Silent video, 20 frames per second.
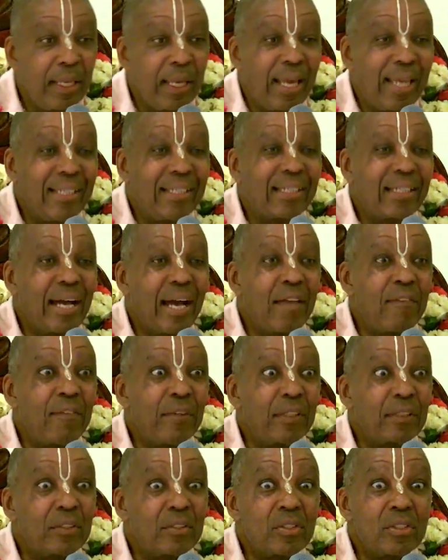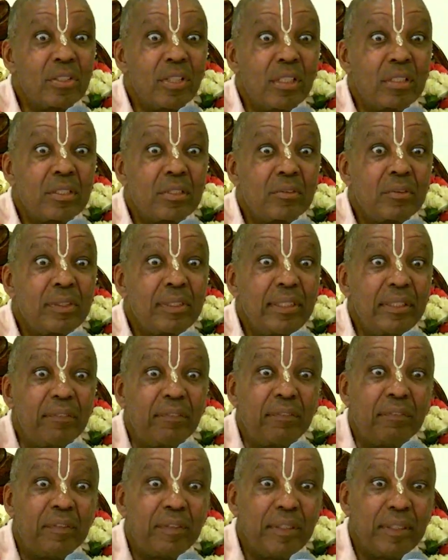And the guy felt such
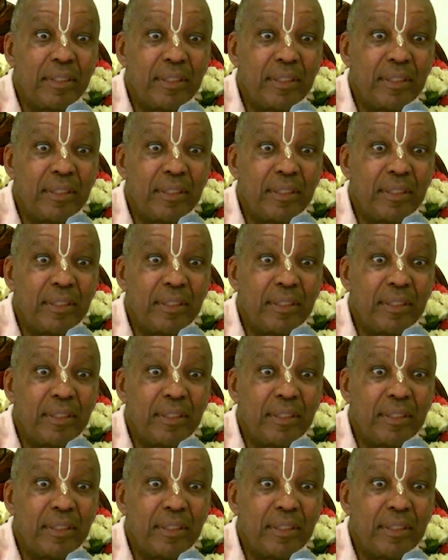relief.